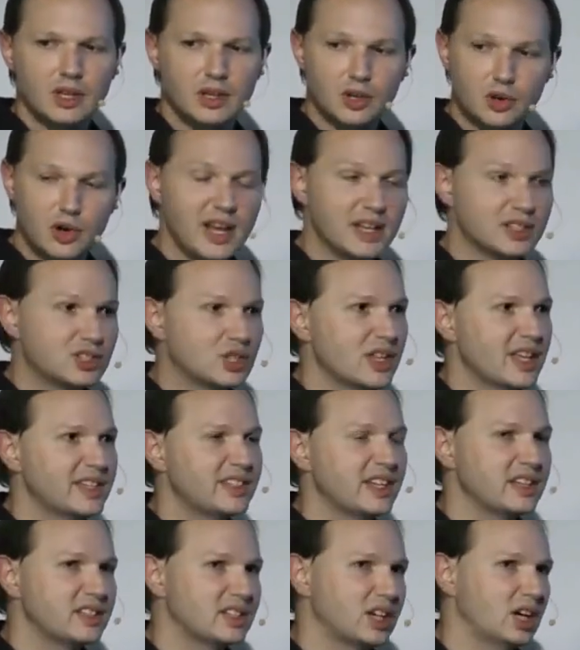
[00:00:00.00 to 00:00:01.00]
Great, so that
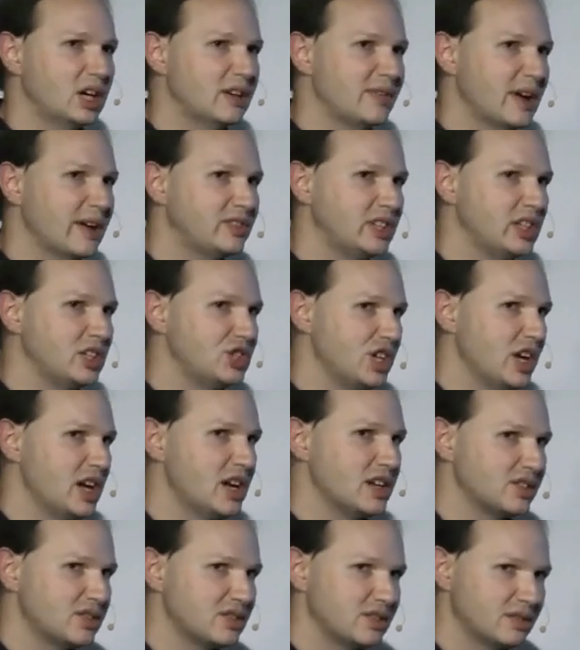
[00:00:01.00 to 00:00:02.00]
takes care of
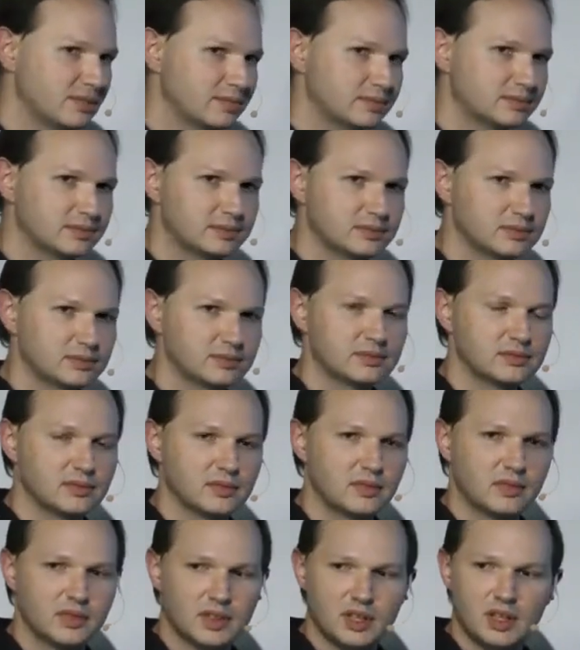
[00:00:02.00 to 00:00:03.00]
FTGS.
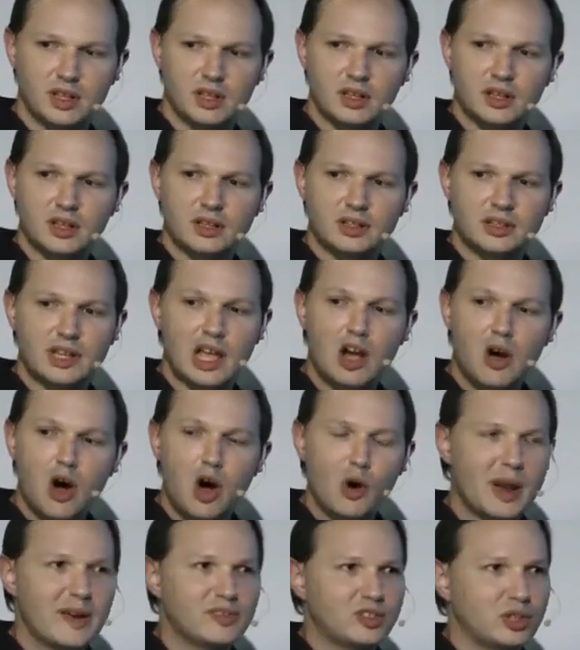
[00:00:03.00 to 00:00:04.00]
Now
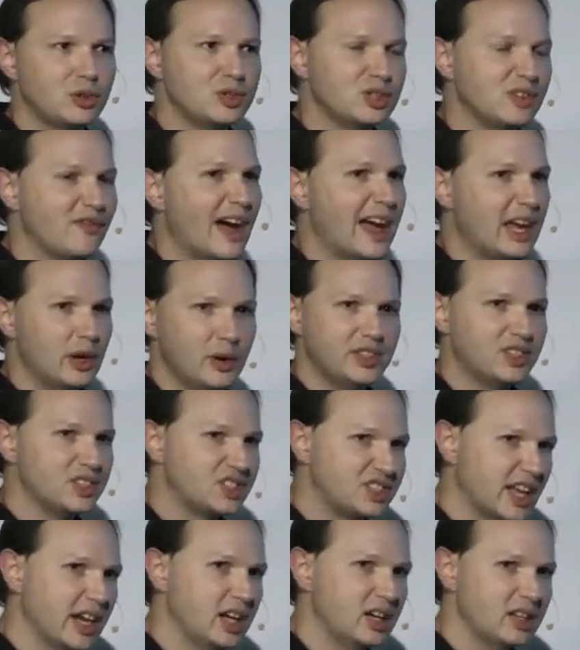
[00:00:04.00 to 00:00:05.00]
all we have to do is evaluate this
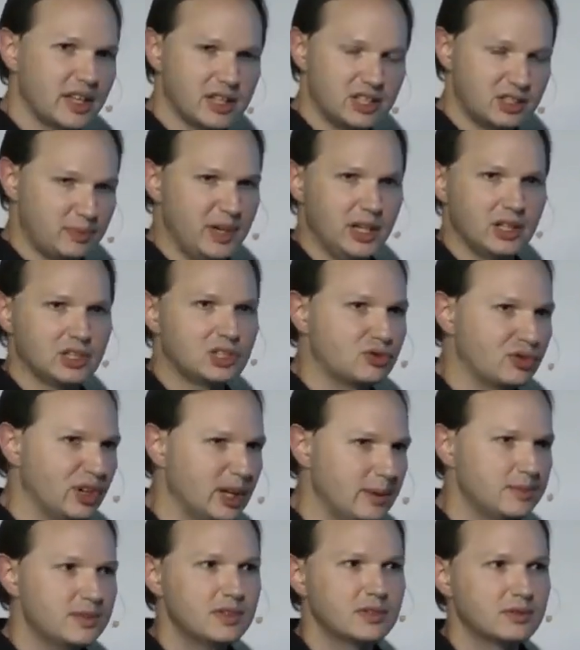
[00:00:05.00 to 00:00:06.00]
data that's being
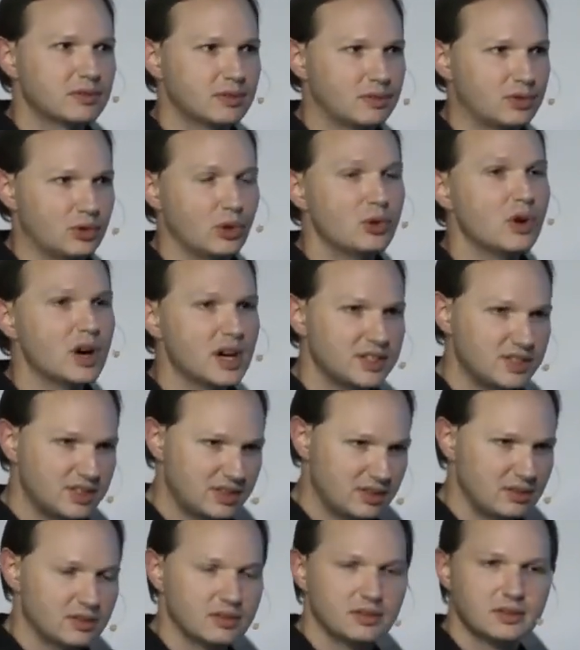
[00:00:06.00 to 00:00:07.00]
streamed through
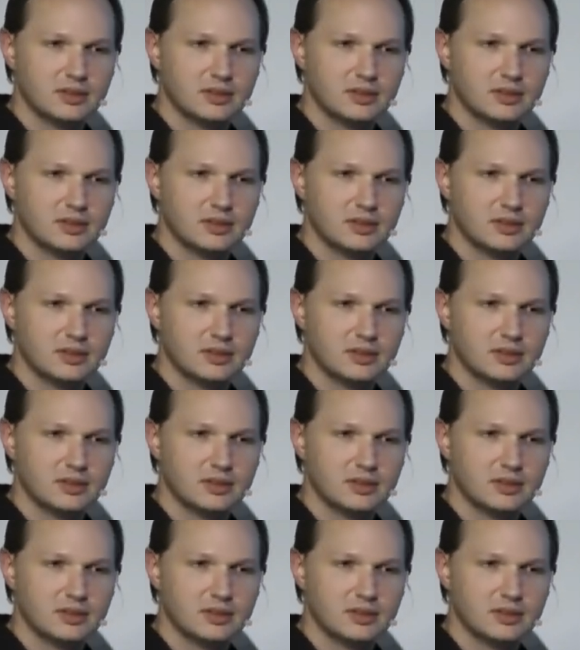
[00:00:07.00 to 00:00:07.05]
us.